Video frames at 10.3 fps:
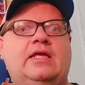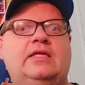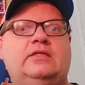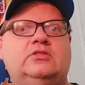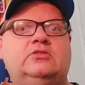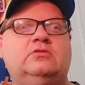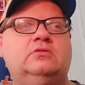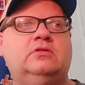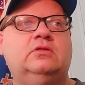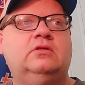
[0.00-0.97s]

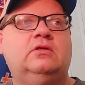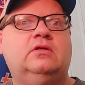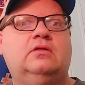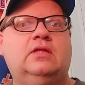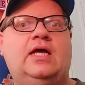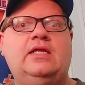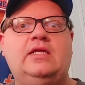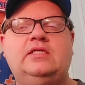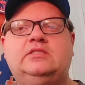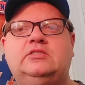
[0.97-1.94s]

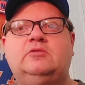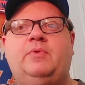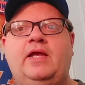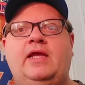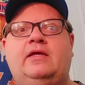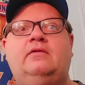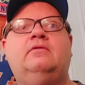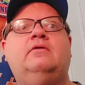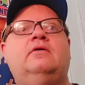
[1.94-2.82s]
innings in Japan.